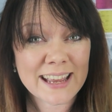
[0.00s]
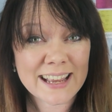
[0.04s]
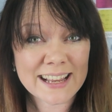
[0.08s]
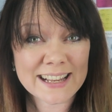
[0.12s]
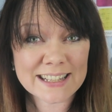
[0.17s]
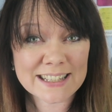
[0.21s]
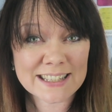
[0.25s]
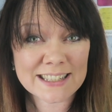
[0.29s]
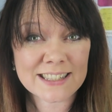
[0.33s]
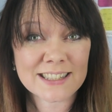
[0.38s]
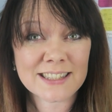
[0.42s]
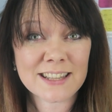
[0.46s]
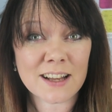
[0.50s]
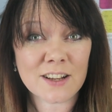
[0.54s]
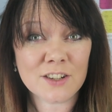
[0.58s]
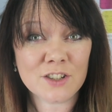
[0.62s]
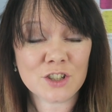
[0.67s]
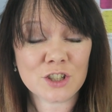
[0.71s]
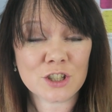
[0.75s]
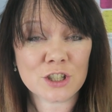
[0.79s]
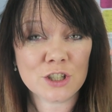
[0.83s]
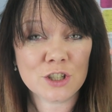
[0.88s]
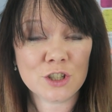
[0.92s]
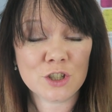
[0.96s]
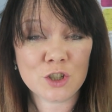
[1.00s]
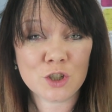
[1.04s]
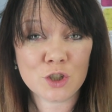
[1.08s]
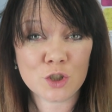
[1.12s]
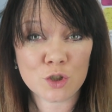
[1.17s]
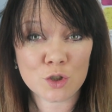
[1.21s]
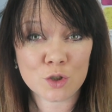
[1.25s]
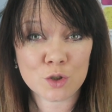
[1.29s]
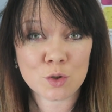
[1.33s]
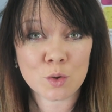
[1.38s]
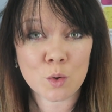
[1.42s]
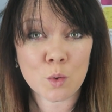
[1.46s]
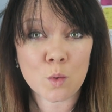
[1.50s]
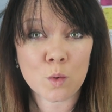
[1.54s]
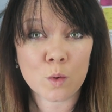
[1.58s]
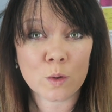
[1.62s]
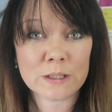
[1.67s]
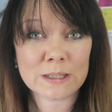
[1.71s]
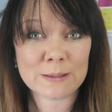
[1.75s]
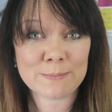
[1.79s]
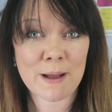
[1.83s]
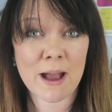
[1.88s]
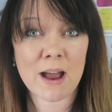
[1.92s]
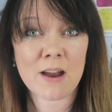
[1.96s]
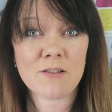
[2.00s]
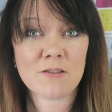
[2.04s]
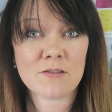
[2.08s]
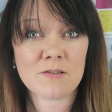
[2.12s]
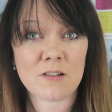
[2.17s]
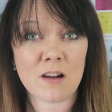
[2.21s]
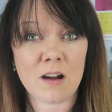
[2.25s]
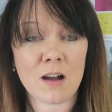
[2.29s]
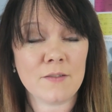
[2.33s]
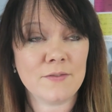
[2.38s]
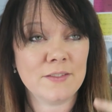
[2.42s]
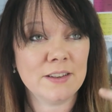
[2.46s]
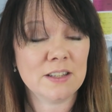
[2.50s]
is such a short paragraph.